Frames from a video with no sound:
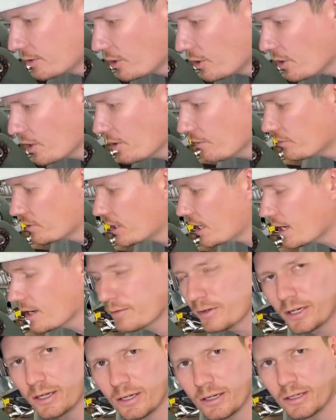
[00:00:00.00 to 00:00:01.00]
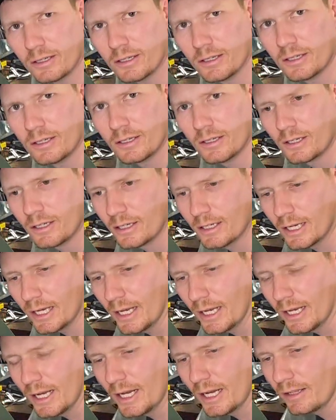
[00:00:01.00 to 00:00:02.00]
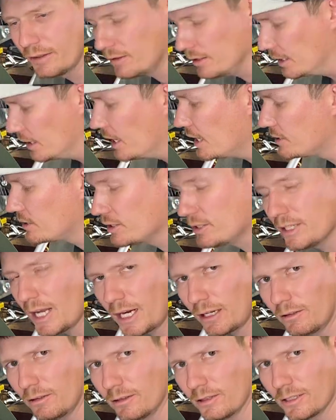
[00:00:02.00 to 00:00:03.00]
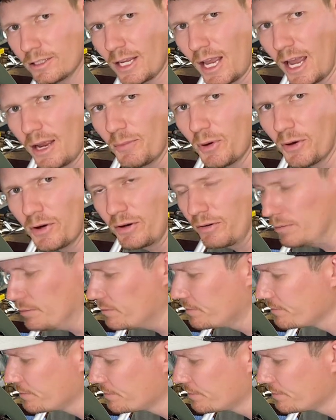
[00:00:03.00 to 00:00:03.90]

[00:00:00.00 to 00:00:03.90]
curved cover thing. It's exactly the same item.